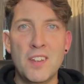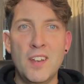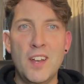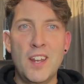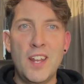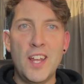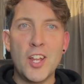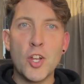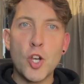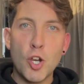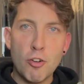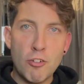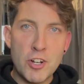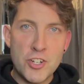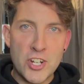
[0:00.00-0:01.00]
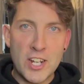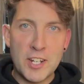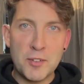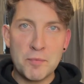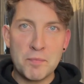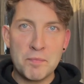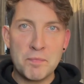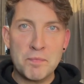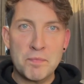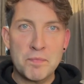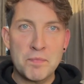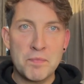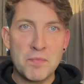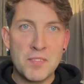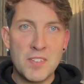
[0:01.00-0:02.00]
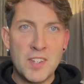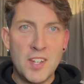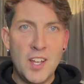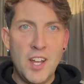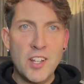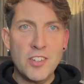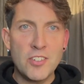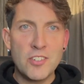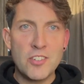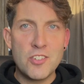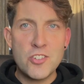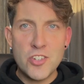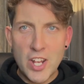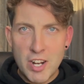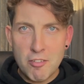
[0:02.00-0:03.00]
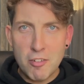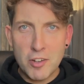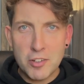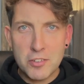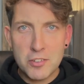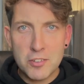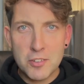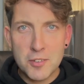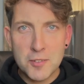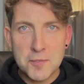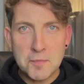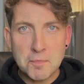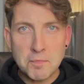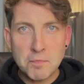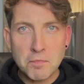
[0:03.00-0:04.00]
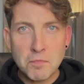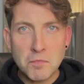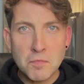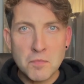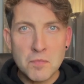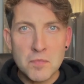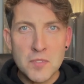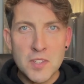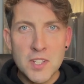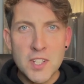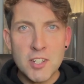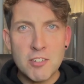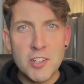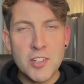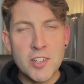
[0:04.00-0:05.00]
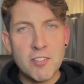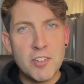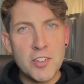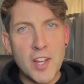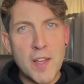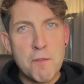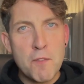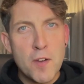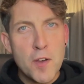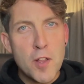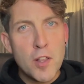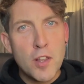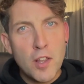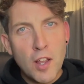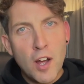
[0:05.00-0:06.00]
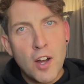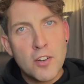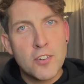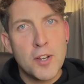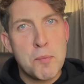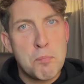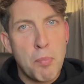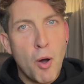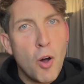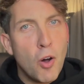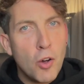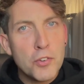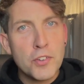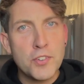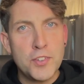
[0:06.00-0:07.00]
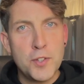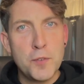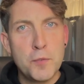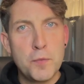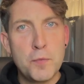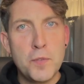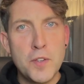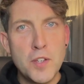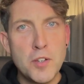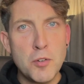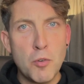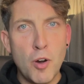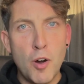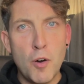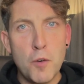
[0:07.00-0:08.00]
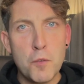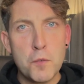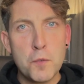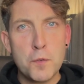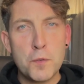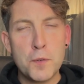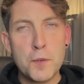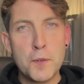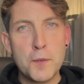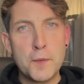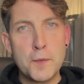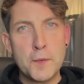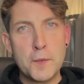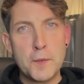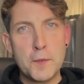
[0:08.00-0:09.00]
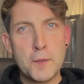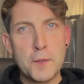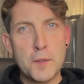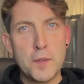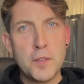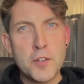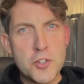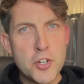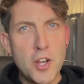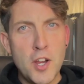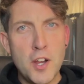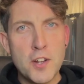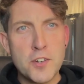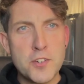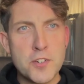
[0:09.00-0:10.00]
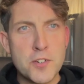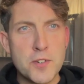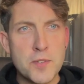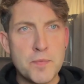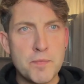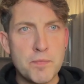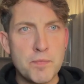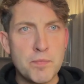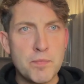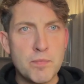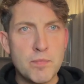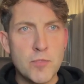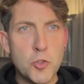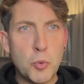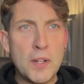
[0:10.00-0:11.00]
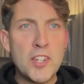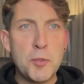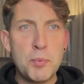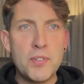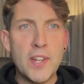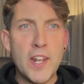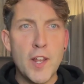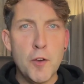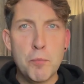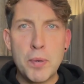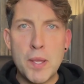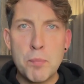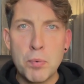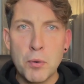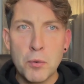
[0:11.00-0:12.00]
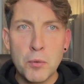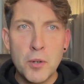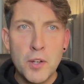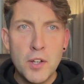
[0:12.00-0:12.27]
and encouraging and generous. There is a largely positive view of the church. 20% of people